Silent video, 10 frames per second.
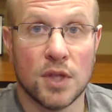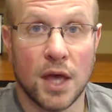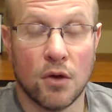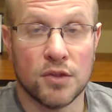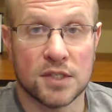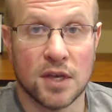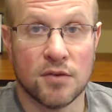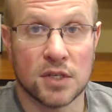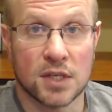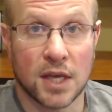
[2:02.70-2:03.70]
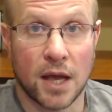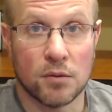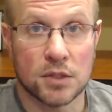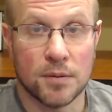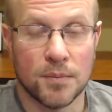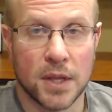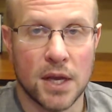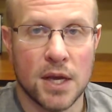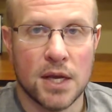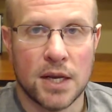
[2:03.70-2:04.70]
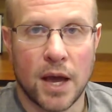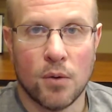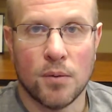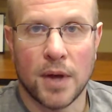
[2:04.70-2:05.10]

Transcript: the health savings account. Now,